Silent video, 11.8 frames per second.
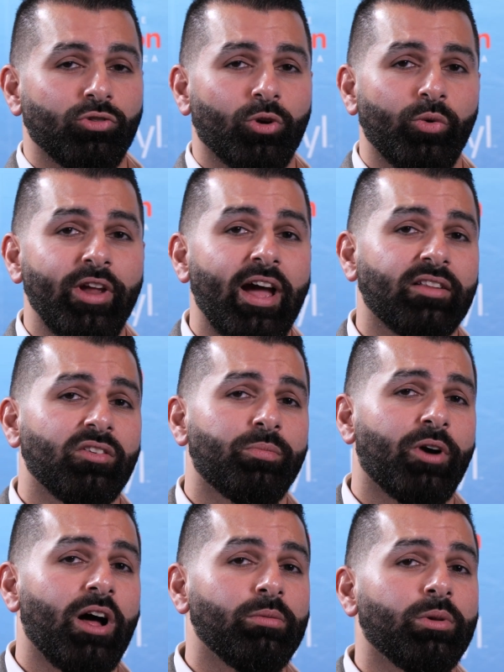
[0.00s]
So reactive
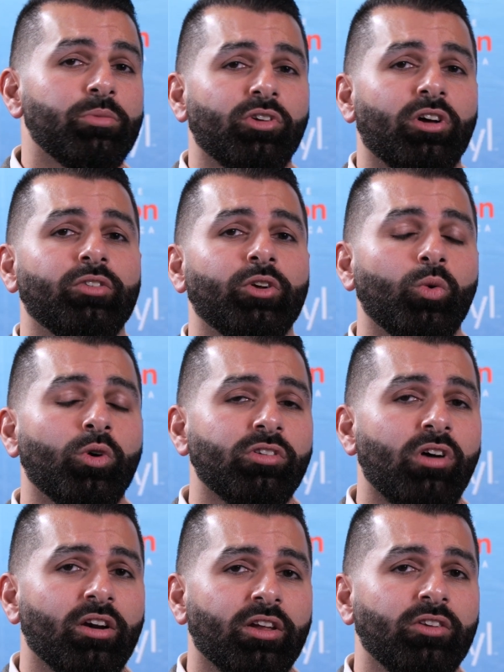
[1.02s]
problem solving, we're
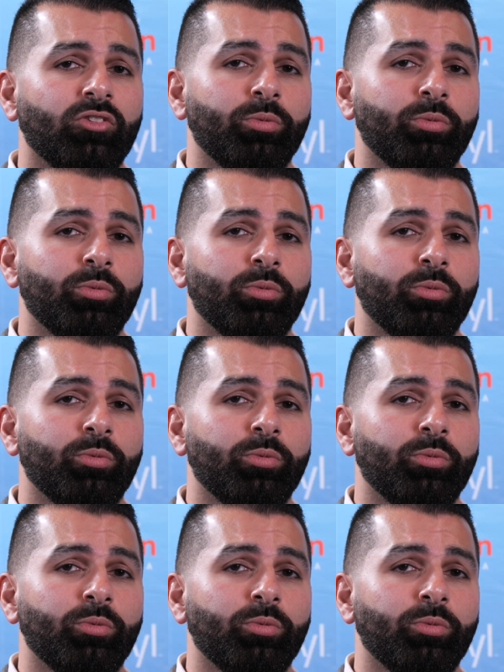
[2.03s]
talking